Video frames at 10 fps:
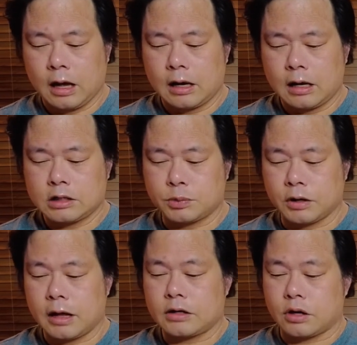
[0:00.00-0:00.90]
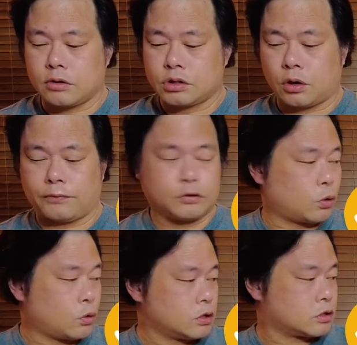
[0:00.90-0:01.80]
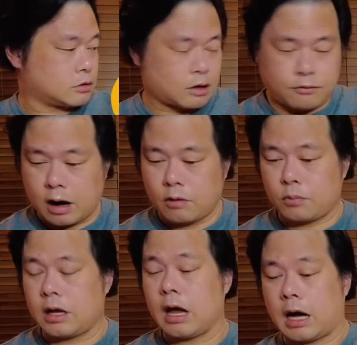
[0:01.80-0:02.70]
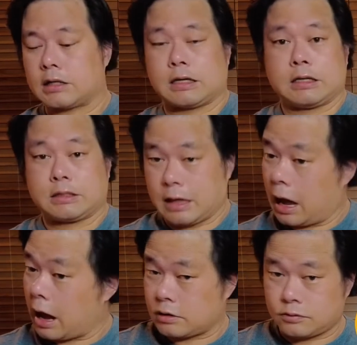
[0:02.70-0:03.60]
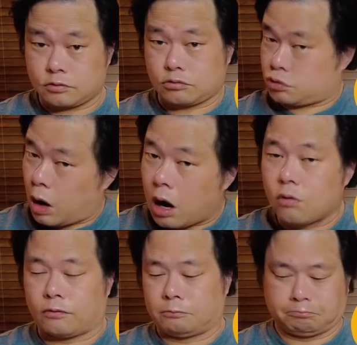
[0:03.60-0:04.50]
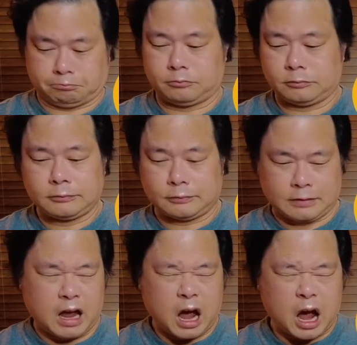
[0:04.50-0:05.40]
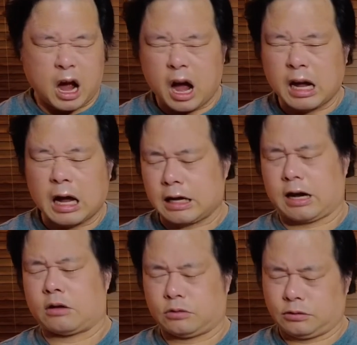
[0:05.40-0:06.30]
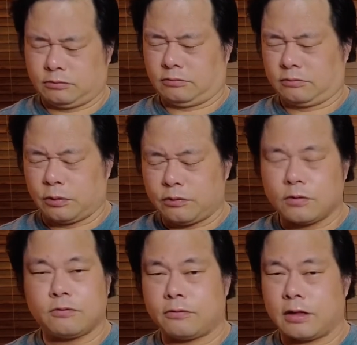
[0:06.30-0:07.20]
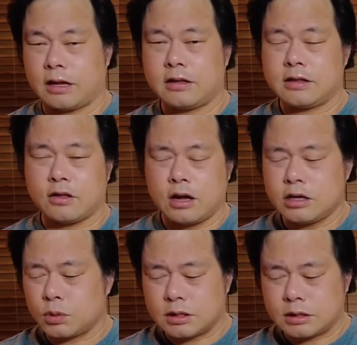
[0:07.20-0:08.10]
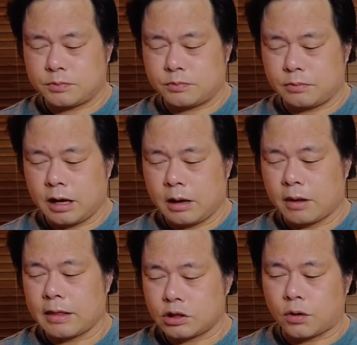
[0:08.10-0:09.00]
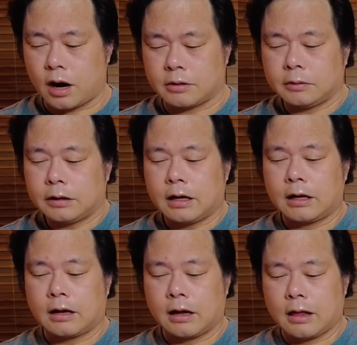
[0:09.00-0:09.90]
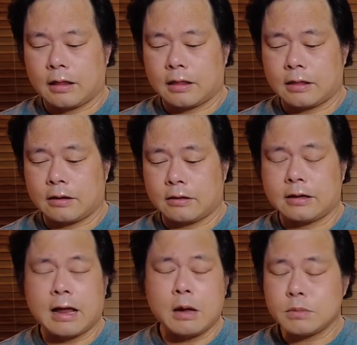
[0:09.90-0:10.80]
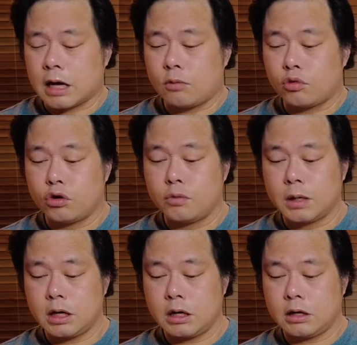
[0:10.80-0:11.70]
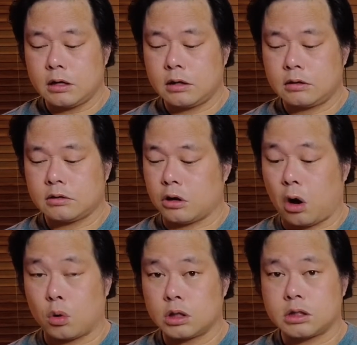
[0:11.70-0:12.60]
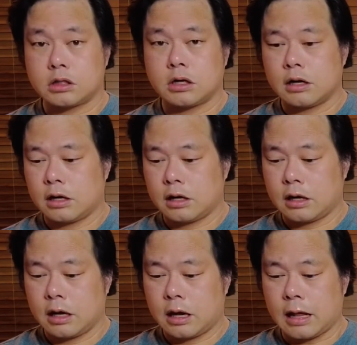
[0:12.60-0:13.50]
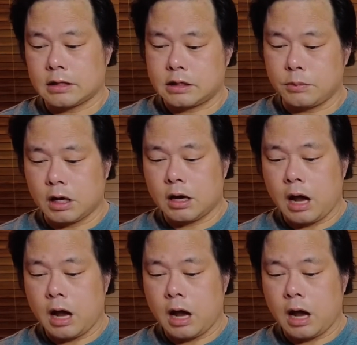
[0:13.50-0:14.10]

Let's pretend those soft toys around me are sons. There are 12. I can't count with you for these ones, but that's all right. The names are Reuben, the oldest, and then Simeon,